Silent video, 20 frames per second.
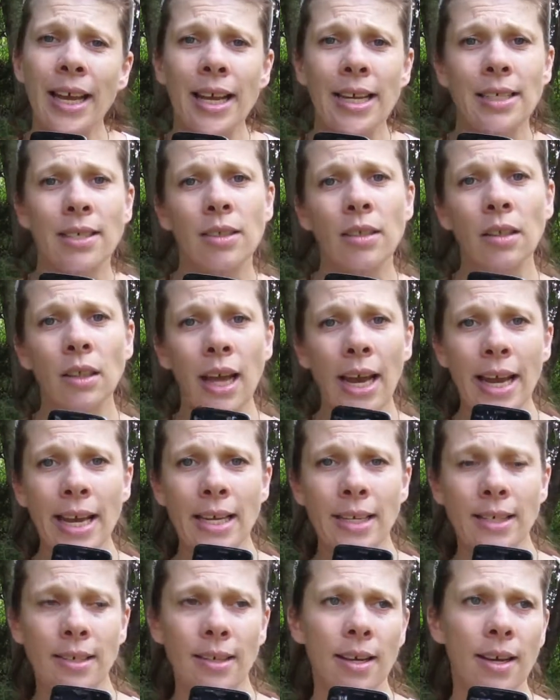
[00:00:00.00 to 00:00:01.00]
it's
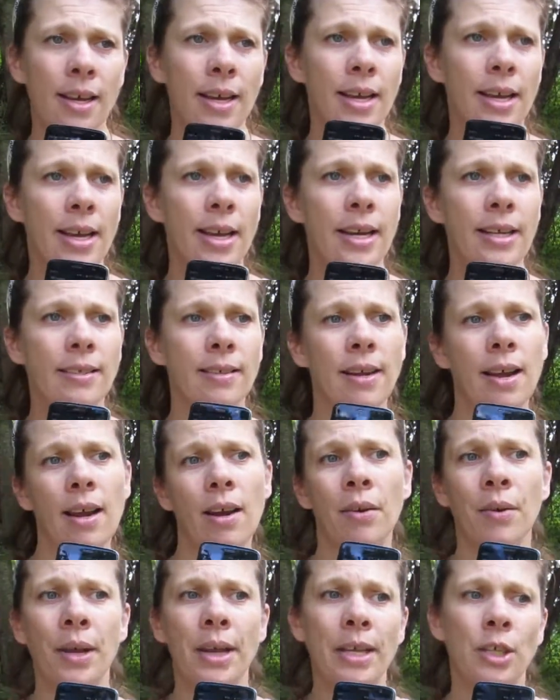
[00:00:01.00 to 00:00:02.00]
light, it's
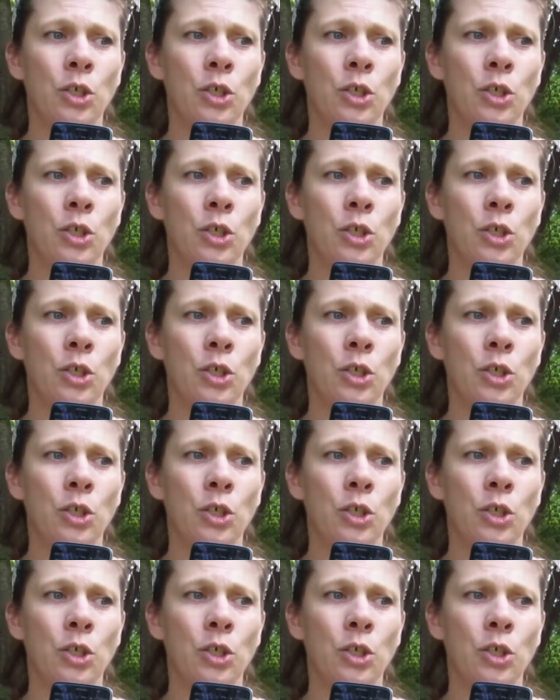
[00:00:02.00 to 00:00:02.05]
airy.